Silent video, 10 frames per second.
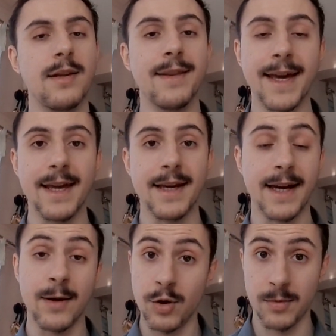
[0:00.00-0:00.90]
They
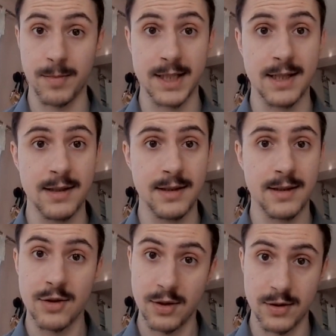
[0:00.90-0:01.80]
can work better
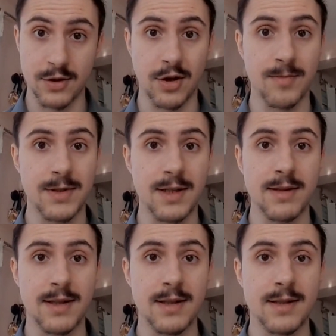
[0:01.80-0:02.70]
in certain
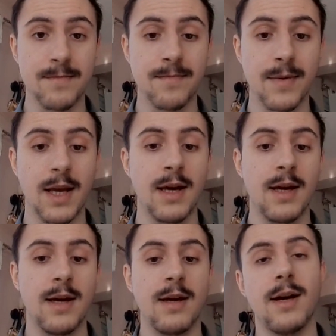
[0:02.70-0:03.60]
circumstances.
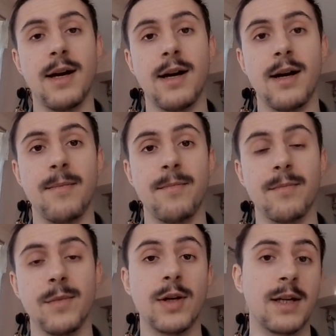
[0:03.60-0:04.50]

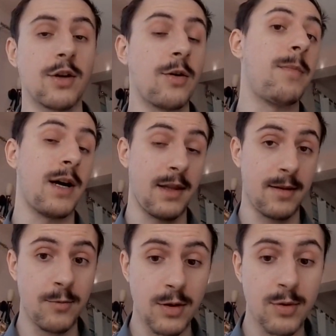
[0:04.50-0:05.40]
You can combine
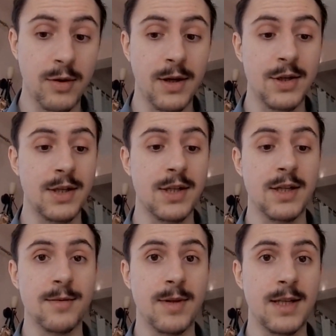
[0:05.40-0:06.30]
them with regression
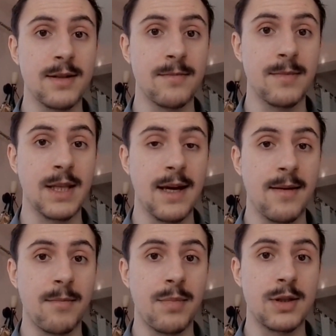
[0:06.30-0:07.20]
adjustment,
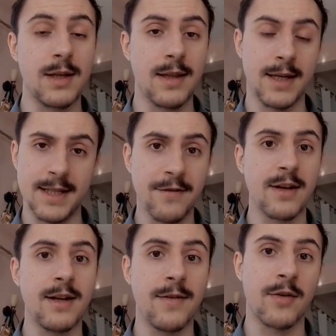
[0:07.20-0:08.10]
but they're
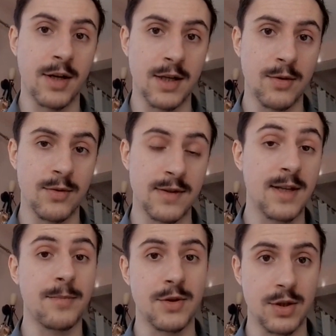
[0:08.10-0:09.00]
definitely very close
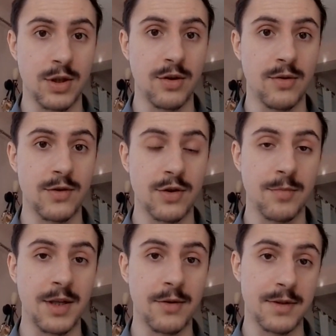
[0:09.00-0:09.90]
substitutes
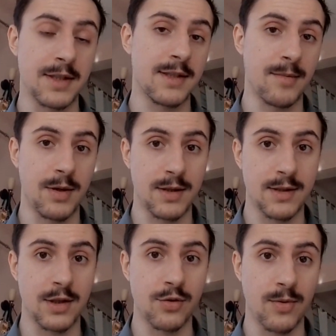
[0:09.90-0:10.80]
to be used in similar
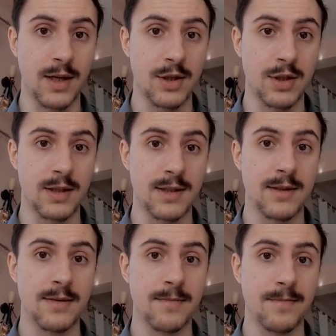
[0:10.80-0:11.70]

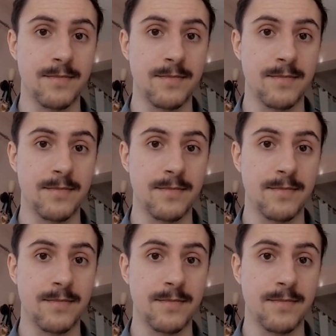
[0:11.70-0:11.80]
situations.